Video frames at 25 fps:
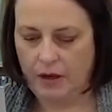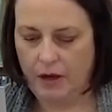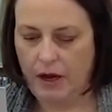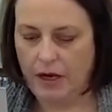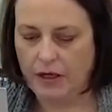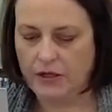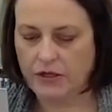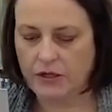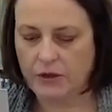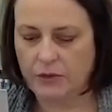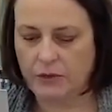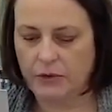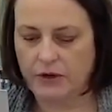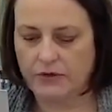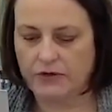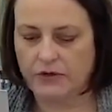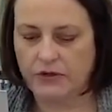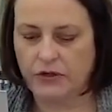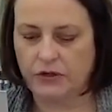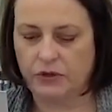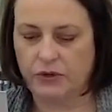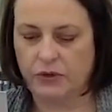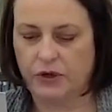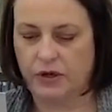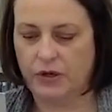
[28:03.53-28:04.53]
Actually, we have
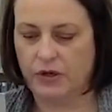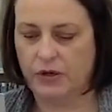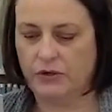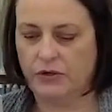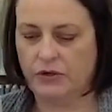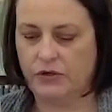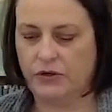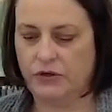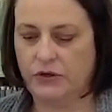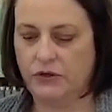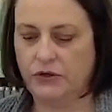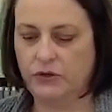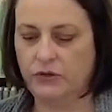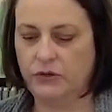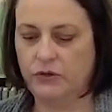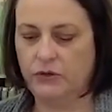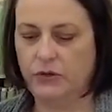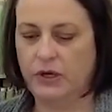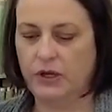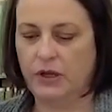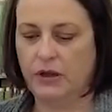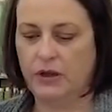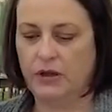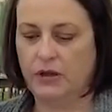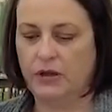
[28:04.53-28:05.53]
two
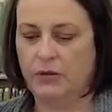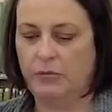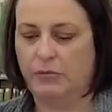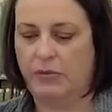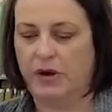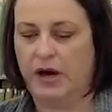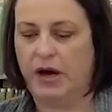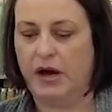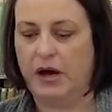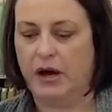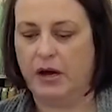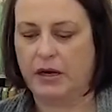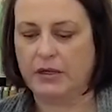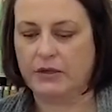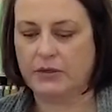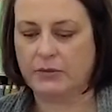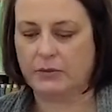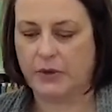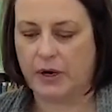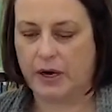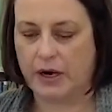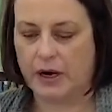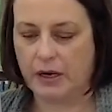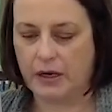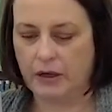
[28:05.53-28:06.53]
in the box,
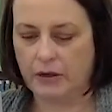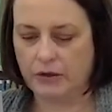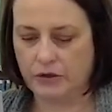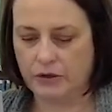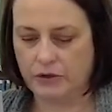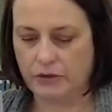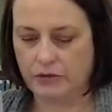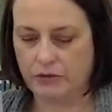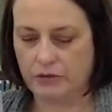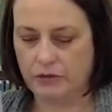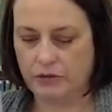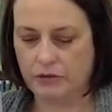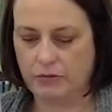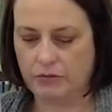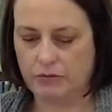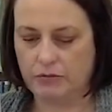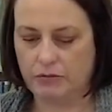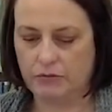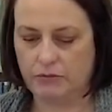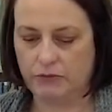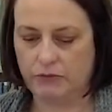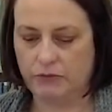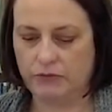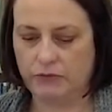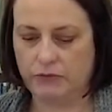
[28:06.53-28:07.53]
right? 2.
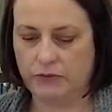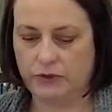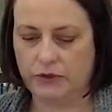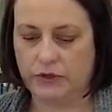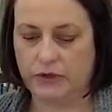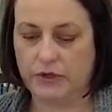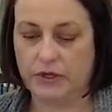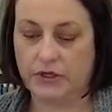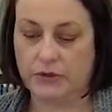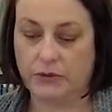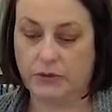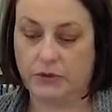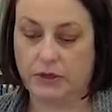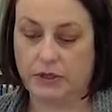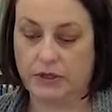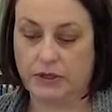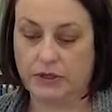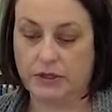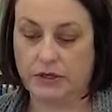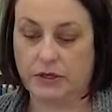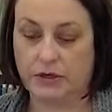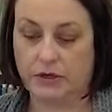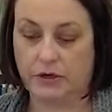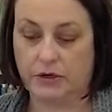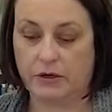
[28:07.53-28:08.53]
So this one
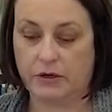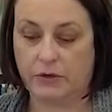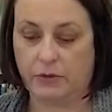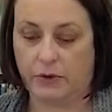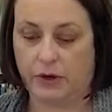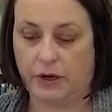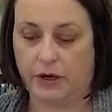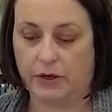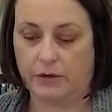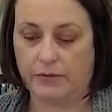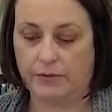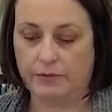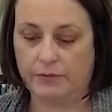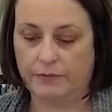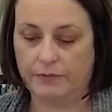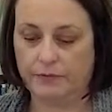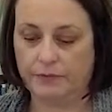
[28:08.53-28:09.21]
is the 3rd one.